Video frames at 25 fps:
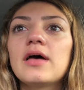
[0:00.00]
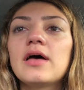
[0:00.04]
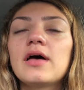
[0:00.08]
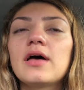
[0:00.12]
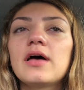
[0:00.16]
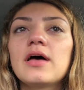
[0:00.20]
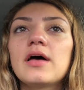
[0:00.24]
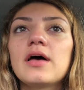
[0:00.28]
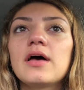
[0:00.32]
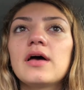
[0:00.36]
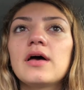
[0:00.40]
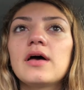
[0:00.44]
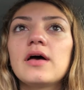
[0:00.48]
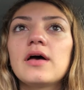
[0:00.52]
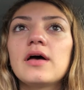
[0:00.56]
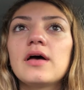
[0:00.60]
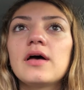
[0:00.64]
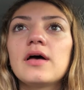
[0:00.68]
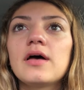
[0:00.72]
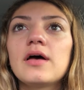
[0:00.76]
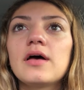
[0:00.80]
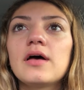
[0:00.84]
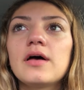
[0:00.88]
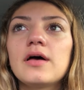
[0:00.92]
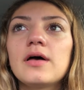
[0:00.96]

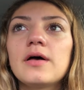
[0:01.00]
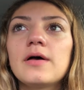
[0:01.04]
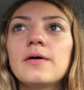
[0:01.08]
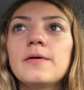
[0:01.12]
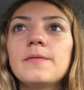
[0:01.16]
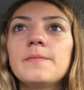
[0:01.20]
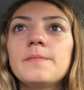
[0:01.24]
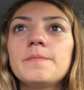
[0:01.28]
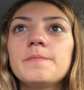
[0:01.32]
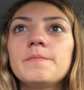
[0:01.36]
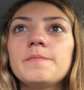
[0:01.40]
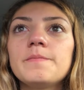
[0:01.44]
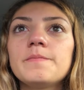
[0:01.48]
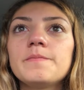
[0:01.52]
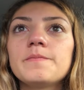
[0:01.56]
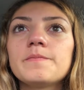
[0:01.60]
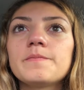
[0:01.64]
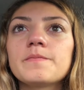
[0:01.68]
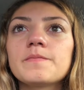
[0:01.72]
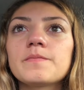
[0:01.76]
Nothing is said.